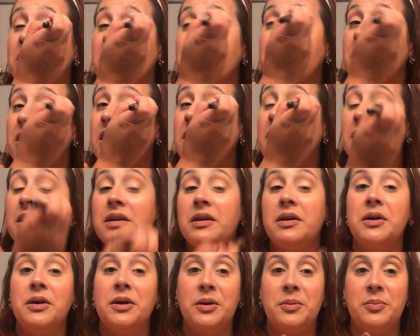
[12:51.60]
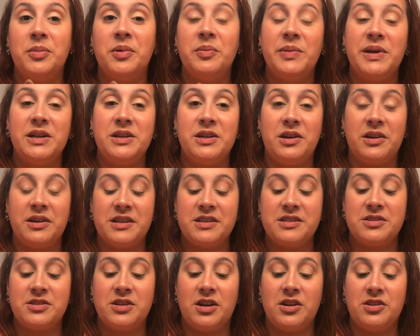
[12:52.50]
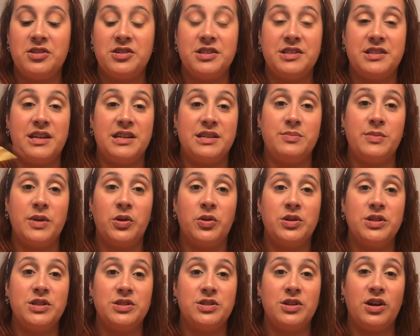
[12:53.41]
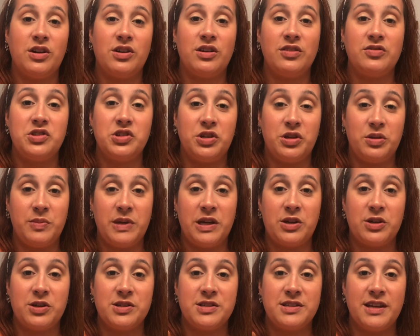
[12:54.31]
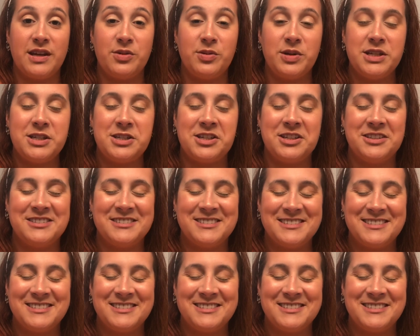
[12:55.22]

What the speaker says: heard that, but my youngest daughter just asked my oldest daughter if she could make her a sandwich.